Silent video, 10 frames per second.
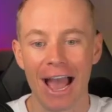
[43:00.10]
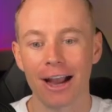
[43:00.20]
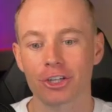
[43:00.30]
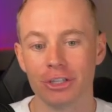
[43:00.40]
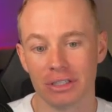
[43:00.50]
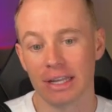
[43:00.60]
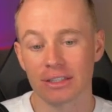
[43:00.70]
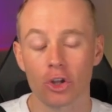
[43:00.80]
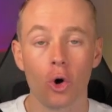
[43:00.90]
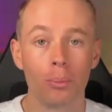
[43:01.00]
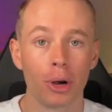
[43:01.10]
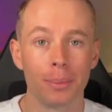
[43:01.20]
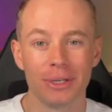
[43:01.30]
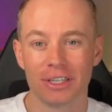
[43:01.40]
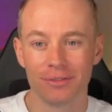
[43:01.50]
actions. That's the whole
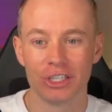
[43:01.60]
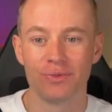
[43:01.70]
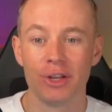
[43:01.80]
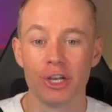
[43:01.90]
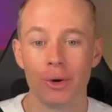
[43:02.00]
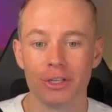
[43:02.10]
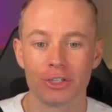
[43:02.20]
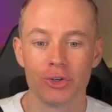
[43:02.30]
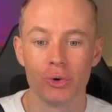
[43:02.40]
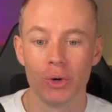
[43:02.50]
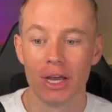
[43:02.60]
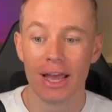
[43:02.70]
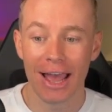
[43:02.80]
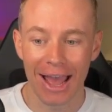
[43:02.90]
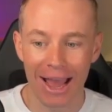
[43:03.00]
purpose of this video, is to
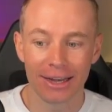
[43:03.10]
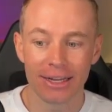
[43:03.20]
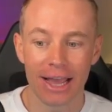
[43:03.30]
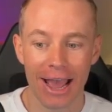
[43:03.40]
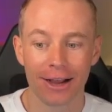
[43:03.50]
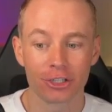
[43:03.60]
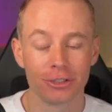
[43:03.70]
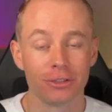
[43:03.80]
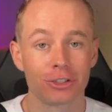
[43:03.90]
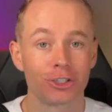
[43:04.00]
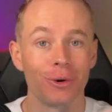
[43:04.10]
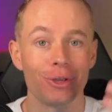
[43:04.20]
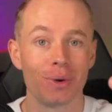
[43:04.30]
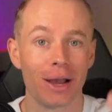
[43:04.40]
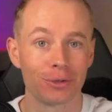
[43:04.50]
adding actions,
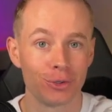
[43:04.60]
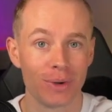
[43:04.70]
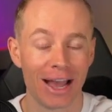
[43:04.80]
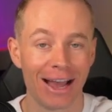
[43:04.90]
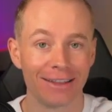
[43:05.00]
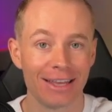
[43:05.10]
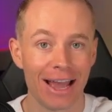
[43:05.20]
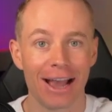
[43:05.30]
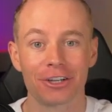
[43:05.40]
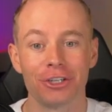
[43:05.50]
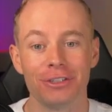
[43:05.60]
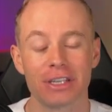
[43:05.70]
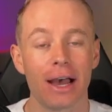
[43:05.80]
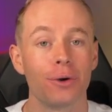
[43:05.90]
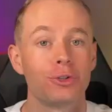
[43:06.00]
showing you how to add the
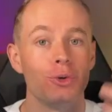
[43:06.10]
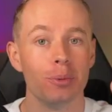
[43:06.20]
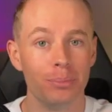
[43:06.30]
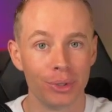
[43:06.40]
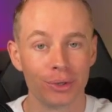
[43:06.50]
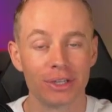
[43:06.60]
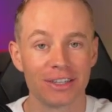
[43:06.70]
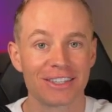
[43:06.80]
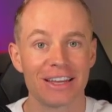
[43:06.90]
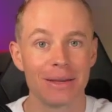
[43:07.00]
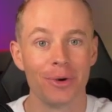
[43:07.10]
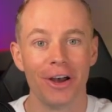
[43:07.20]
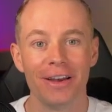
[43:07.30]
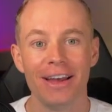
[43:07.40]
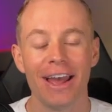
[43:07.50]
actions, how to build a
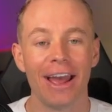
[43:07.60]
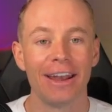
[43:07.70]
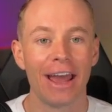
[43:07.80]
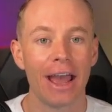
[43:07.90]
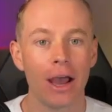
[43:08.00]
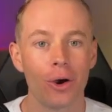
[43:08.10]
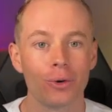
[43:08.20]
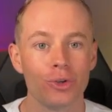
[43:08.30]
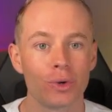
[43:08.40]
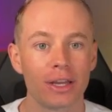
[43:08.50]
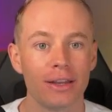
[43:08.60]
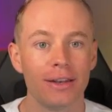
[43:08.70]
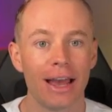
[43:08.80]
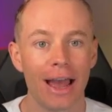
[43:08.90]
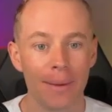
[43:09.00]
schema, and how you
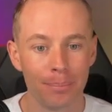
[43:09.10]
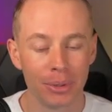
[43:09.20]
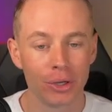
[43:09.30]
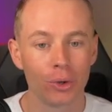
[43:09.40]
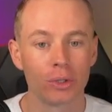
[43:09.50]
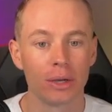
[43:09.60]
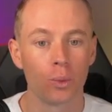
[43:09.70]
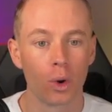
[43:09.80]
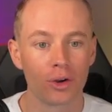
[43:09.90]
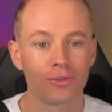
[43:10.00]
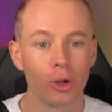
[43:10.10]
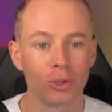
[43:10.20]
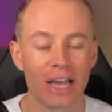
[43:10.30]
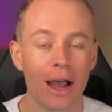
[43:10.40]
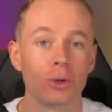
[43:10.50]
can build
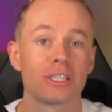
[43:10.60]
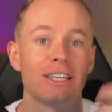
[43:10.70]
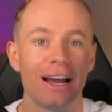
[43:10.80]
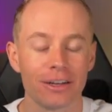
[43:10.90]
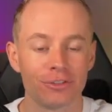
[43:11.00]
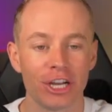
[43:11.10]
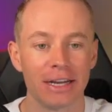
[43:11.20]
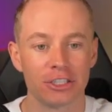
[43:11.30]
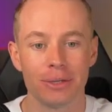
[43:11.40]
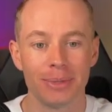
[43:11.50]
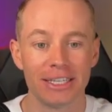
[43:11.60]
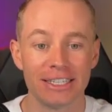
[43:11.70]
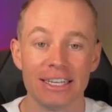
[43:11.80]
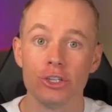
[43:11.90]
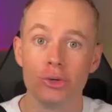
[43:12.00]
workflows outside of
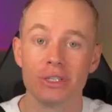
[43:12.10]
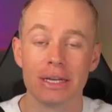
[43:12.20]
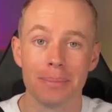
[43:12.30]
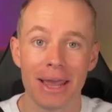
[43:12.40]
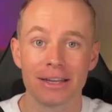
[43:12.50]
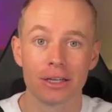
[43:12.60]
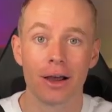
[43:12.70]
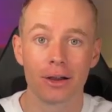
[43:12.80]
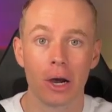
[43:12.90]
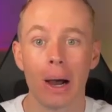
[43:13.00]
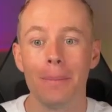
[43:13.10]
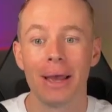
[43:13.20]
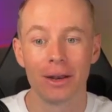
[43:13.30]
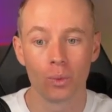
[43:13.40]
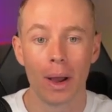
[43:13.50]
ChatGPT using
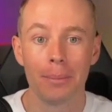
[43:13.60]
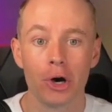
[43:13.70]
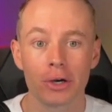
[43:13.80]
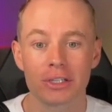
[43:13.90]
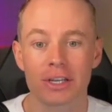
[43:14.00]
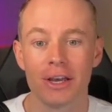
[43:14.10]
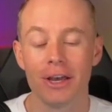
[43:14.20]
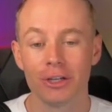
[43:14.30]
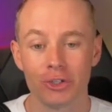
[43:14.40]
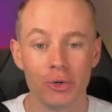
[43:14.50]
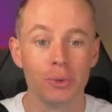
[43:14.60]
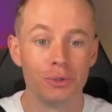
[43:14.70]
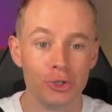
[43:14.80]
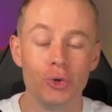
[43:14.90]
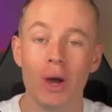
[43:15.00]
make.com and webhooks to
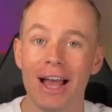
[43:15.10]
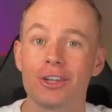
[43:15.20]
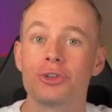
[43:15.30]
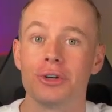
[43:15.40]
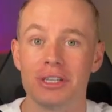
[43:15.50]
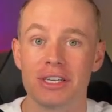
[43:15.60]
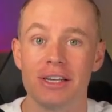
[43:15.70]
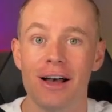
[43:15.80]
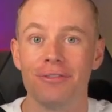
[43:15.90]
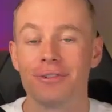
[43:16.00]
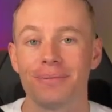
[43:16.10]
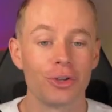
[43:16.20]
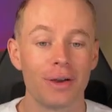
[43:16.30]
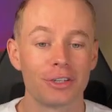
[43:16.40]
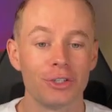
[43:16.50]
do extra stuff. And all
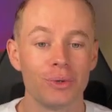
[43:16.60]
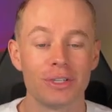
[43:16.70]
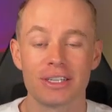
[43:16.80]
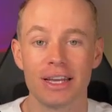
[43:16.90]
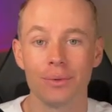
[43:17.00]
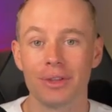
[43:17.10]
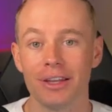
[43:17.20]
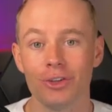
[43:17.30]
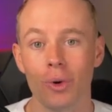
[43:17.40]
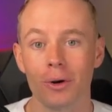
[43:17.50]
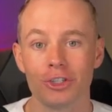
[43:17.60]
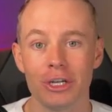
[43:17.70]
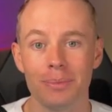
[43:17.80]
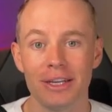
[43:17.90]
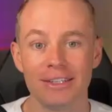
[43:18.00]
you have to do is stay within your
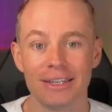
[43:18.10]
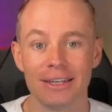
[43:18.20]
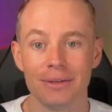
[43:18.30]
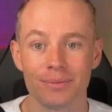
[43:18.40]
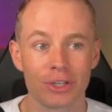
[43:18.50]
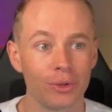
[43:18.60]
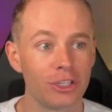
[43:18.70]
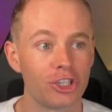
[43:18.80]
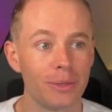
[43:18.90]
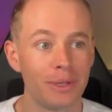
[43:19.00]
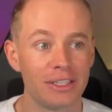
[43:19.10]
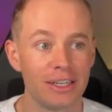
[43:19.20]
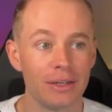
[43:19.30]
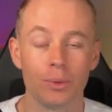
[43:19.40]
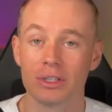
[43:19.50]
GPT. So this
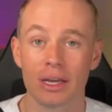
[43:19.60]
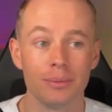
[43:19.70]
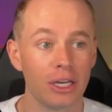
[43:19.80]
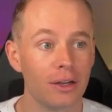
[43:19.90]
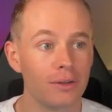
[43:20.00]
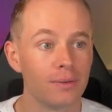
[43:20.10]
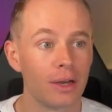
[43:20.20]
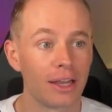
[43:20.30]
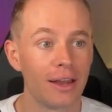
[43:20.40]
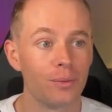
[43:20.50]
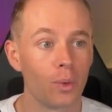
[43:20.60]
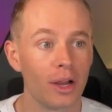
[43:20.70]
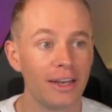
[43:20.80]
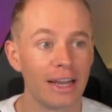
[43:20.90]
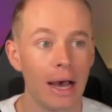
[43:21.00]
GPT, once I'm done, again,
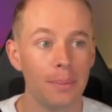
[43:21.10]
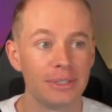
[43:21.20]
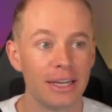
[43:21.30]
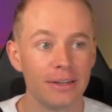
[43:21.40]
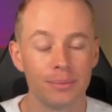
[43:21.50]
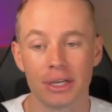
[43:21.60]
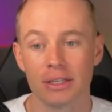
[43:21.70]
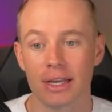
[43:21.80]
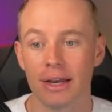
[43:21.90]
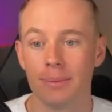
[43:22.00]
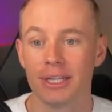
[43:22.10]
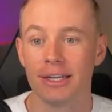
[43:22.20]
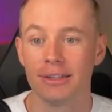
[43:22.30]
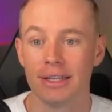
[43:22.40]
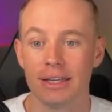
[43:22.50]
we're hitting update because I
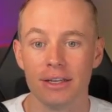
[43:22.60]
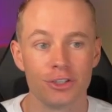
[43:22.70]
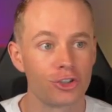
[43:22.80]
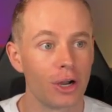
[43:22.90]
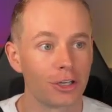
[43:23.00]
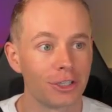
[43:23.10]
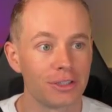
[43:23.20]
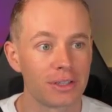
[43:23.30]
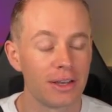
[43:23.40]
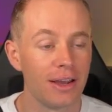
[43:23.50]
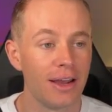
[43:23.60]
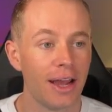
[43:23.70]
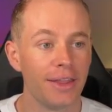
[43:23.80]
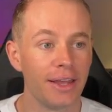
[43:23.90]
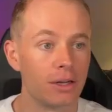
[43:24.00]
updated the instructions,
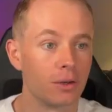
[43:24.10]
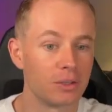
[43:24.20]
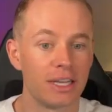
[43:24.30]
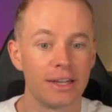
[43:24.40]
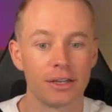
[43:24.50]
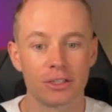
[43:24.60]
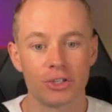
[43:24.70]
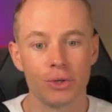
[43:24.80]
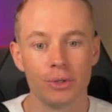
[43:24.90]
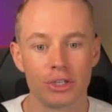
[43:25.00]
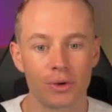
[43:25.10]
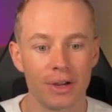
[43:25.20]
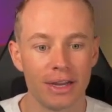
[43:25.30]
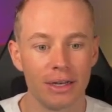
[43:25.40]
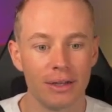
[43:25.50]
and it'll take us to the
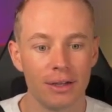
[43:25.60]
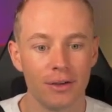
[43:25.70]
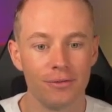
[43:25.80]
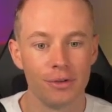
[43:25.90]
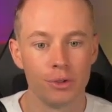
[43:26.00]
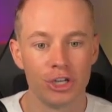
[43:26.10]
screen, view